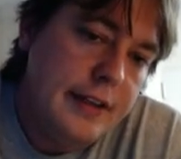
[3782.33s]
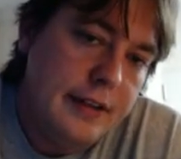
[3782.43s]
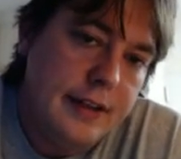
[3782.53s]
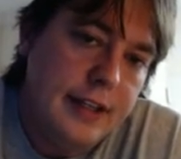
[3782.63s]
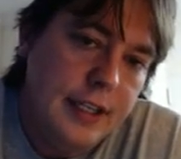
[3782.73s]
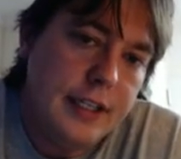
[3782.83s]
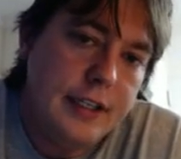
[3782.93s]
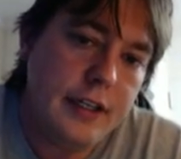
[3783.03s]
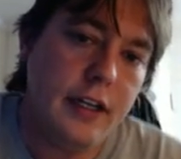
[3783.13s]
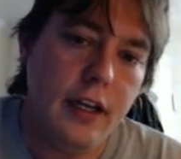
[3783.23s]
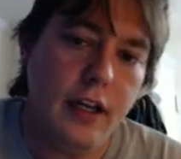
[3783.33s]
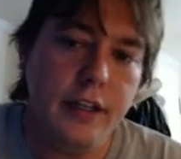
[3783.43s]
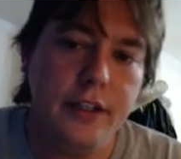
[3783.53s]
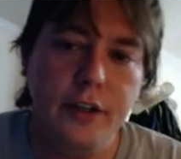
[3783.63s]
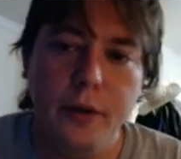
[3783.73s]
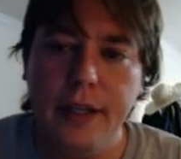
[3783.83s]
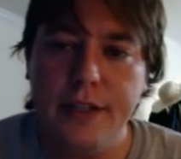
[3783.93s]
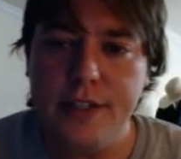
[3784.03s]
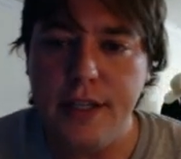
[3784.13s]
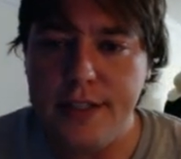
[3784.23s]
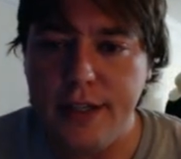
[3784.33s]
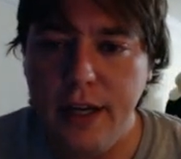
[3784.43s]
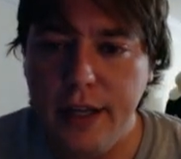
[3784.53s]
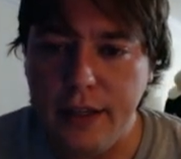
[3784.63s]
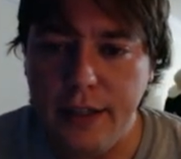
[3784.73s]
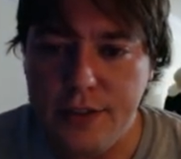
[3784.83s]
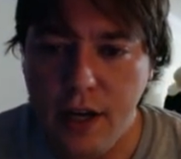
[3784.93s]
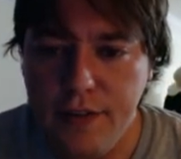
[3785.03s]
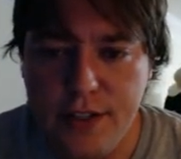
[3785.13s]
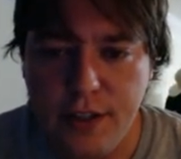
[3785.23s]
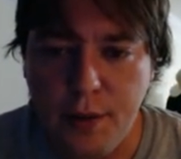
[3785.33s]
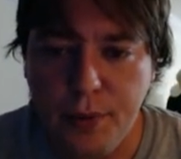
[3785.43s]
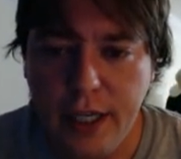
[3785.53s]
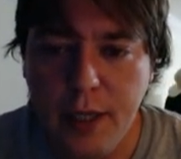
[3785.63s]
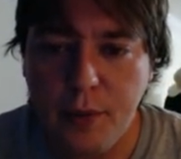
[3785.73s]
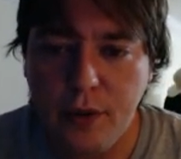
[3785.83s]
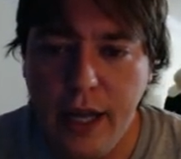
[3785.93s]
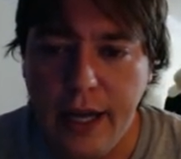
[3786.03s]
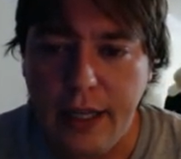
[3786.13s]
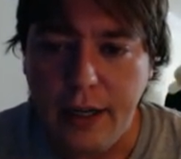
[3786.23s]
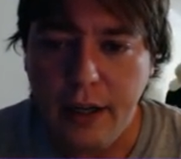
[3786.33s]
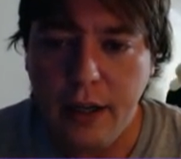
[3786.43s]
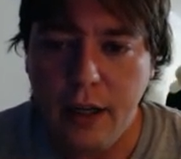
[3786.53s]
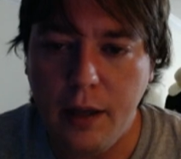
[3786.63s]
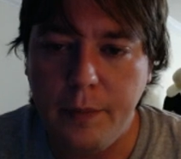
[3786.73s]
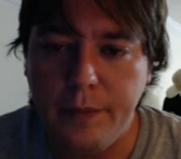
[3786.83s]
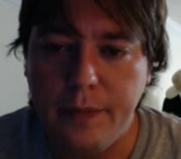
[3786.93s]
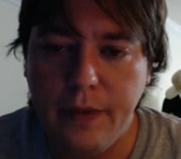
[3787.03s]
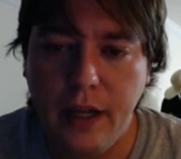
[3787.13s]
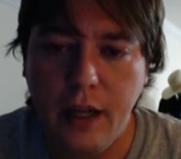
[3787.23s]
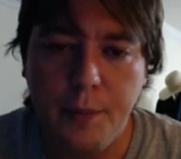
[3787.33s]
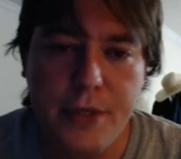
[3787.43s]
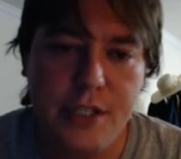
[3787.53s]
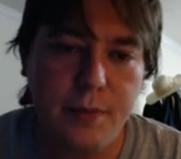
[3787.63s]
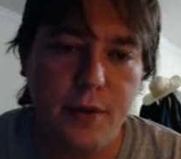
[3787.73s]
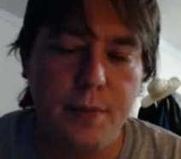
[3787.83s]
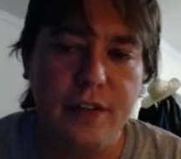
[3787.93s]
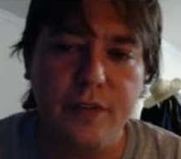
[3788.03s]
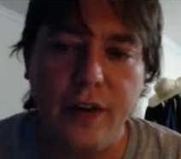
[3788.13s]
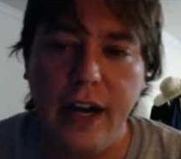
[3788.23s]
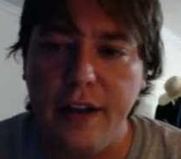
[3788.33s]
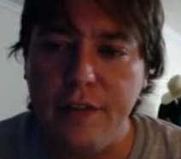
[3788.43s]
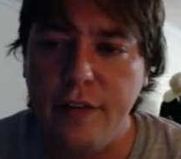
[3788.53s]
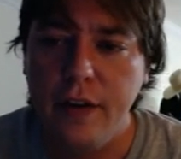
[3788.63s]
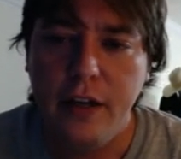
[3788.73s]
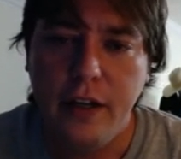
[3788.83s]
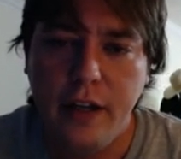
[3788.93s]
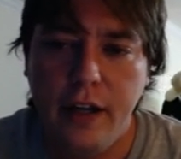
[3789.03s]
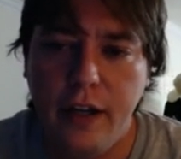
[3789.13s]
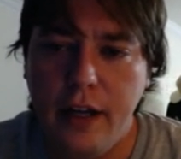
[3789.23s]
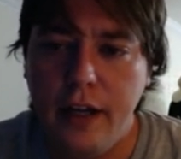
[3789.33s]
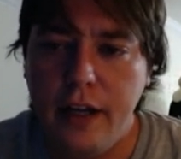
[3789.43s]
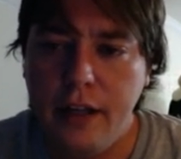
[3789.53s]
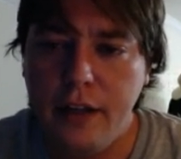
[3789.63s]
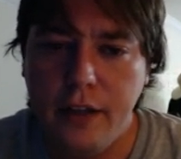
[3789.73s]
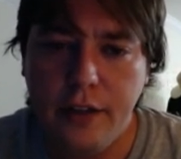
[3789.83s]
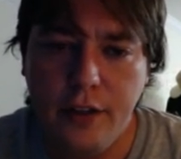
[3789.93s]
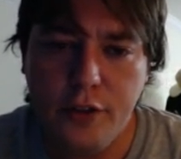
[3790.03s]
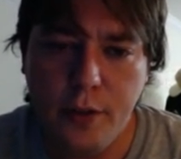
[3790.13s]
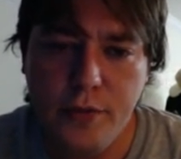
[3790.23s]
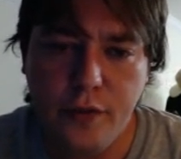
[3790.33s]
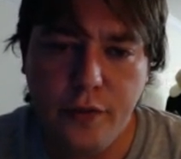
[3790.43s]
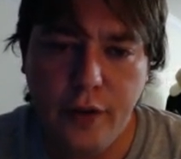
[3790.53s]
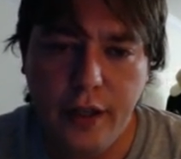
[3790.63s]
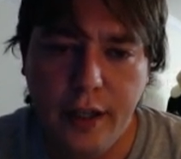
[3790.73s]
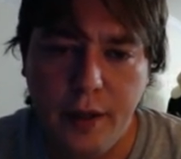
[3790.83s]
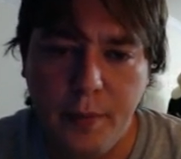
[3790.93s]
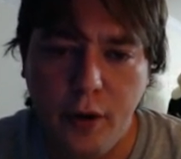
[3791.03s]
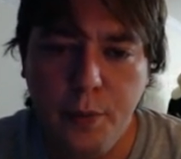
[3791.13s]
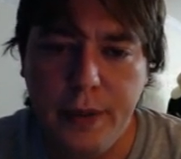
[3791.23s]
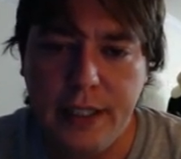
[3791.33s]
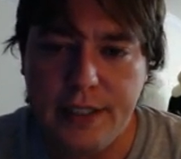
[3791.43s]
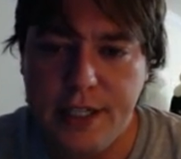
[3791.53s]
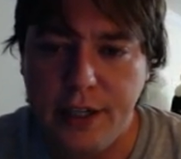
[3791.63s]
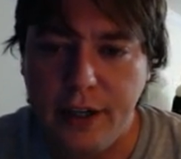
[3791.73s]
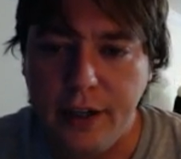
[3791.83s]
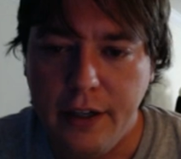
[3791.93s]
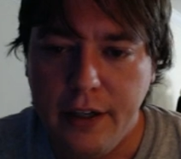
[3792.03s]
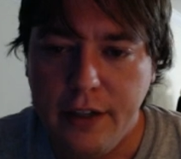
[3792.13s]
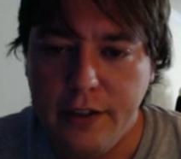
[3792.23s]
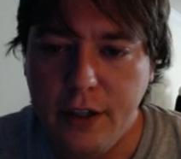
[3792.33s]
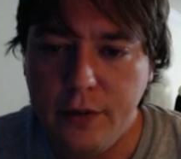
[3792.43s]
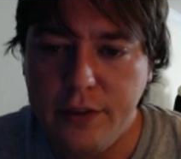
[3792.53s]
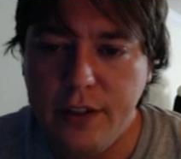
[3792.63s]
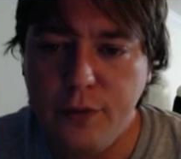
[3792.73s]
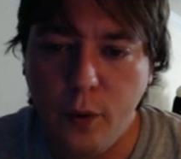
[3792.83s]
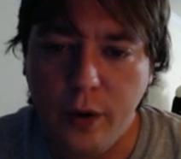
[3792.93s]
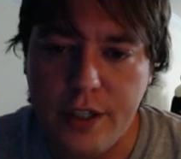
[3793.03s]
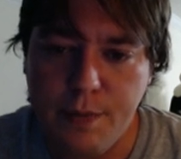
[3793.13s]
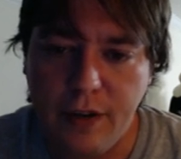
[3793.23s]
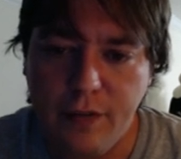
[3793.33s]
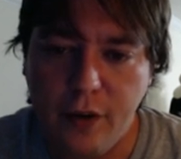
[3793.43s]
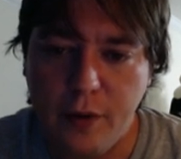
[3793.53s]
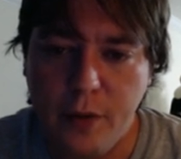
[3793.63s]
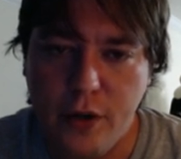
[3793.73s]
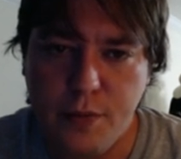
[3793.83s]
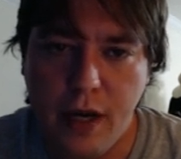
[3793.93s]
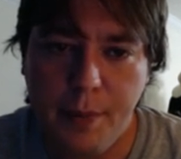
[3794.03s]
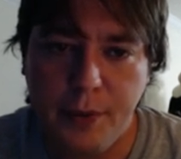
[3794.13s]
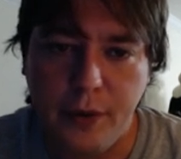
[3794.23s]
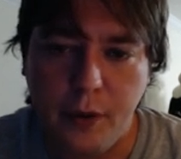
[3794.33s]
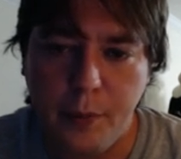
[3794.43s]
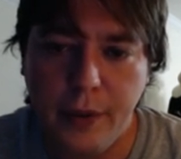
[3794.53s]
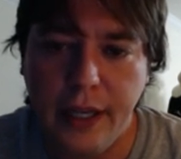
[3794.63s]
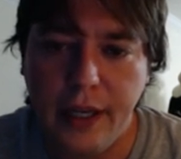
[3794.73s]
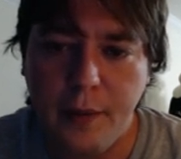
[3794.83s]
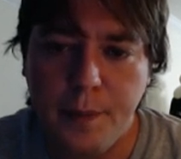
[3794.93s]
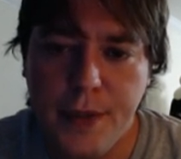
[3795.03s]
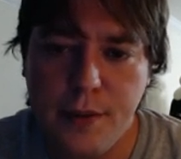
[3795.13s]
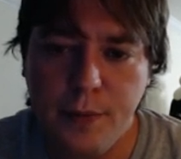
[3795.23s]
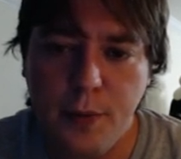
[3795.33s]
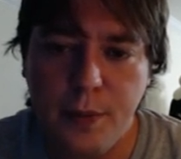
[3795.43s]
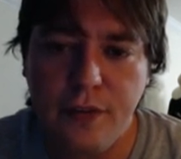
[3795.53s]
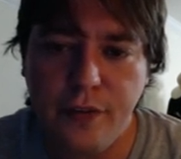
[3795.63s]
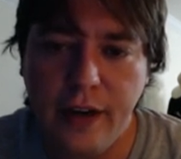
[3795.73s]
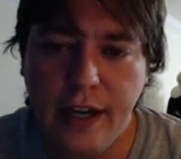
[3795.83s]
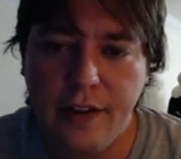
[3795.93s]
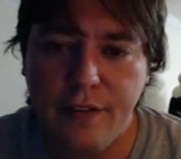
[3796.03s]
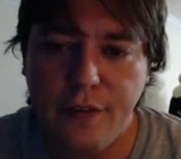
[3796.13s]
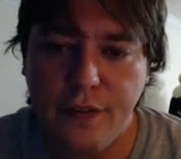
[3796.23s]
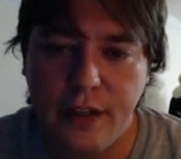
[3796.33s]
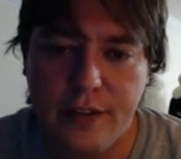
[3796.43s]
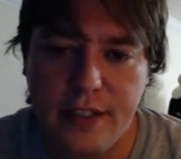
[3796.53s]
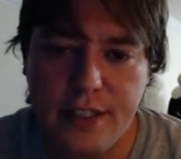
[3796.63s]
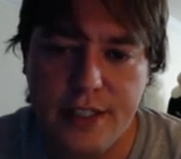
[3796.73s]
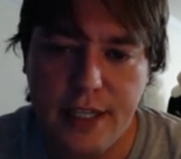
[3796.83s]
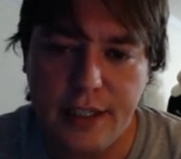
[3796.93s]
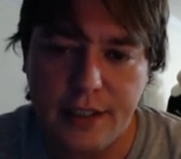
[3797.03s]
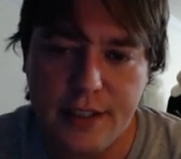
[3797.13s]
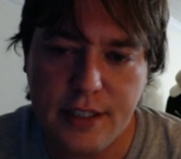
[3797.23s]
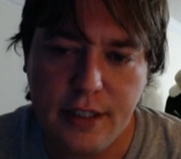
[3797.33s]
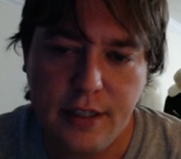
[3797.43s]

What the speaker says: think it's obviously a playable line, bishop to b5. In terms of openings here, d4 is by far the most popular, but bishop to b5 and d6